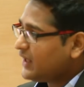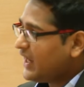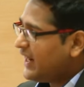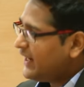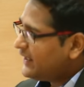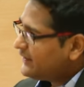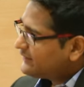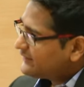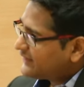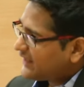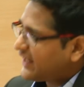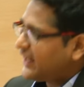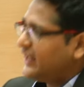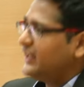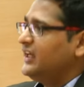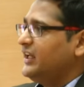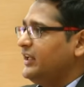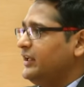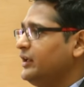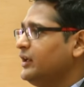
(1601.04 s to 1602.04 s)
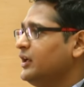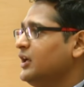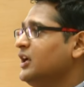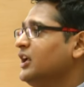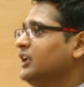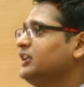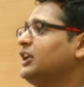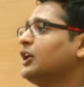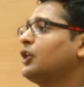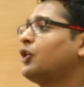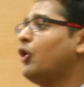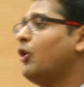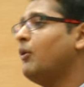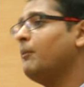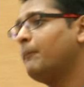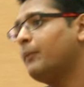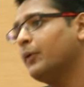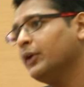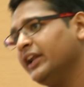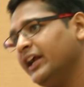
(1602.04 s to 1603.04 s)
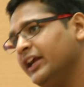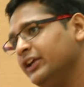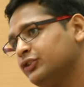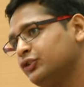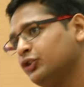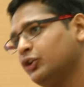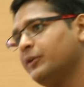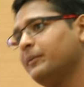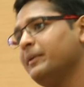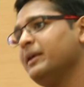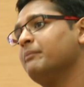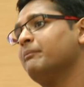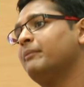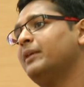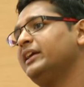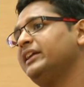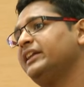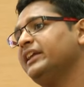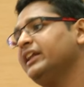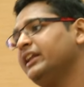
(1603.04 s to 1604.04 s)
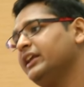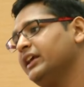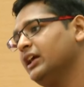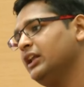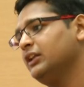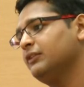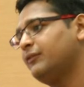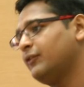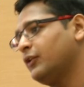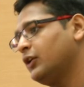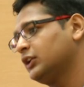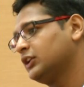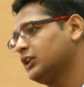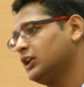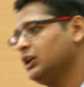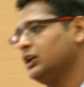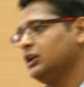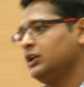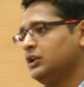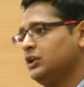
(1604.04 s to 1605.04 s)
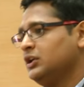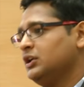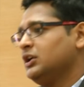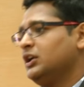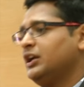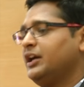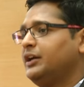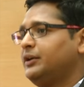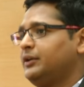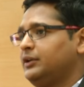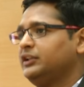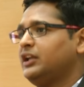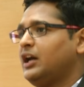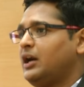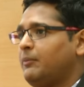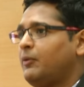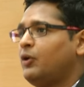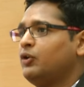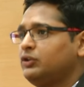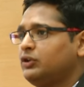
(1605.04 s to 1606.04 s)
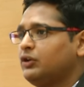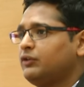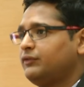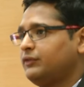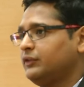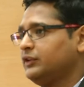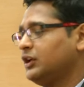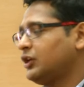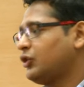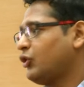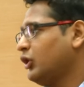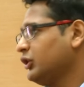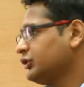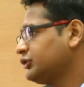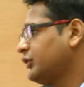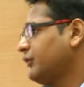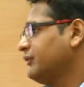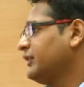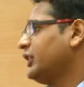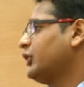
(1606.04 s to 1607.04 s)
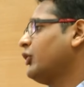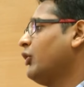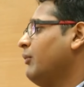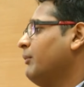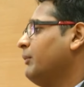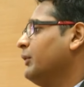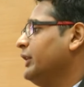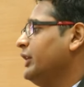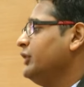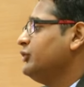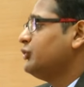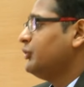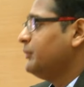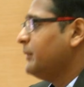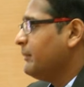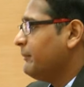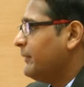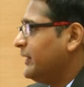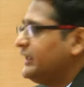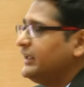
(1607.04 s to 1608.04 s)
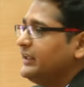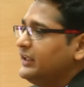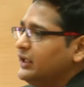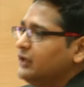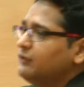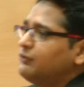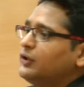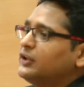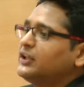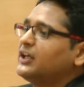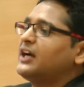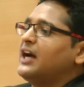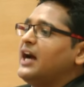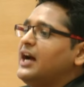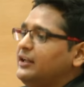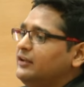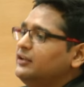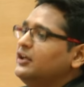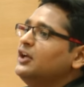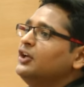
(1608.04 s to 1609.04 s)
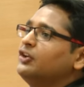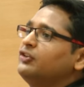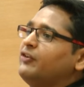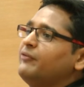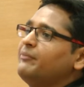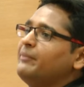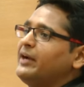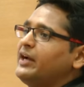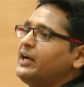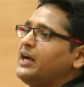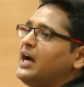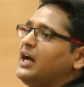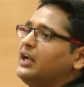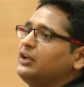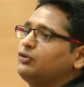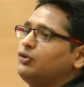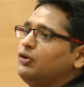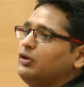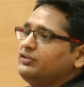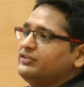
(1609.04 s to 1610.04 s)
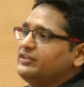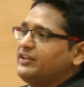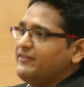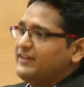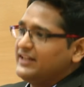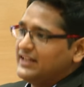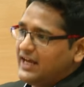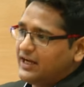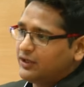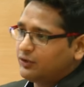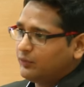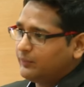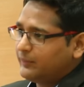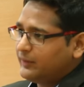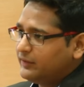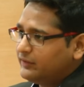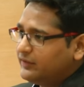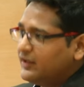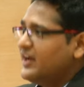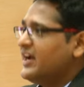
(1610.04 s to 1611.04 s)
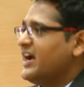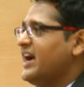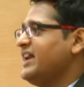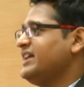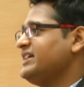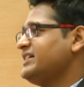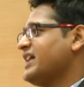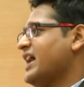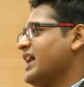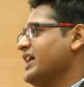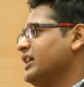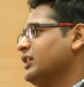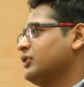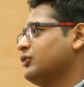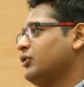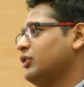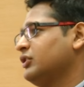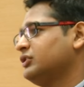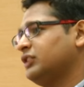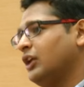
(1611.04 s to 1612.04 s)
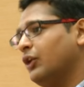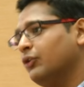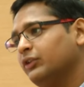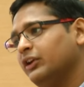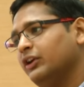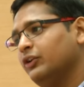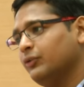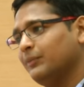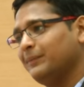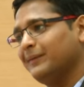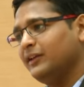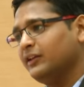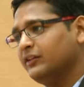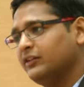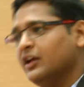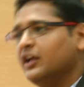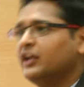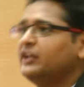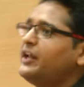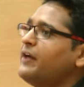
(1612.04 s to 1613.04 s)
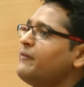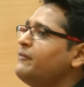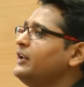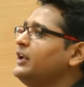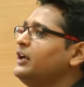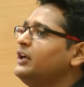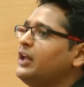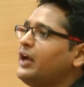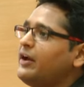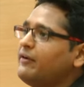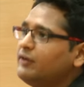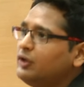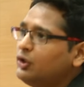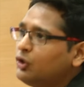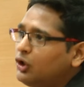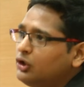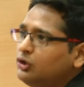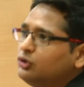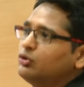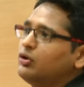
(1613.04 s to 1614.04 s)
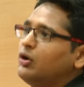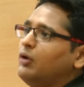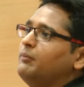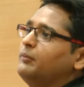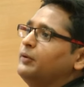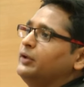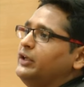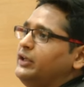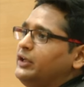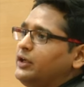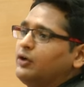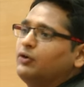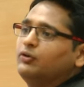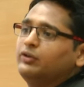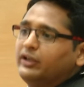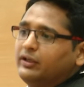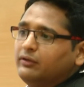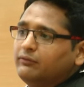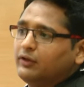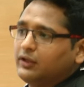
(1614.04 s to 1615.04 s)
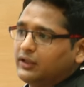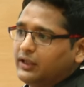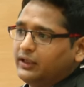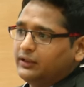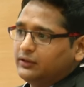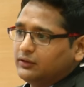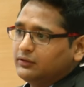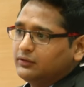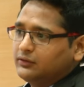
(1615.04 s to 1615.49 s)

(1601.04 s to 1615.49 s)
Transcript: and secondly, the component should be material for the the amount of the cost of that component should be material for the car. So, if my car costs 7 lakh rupees and tire costs 1000 rupees, definitely I will not do component accounting for that.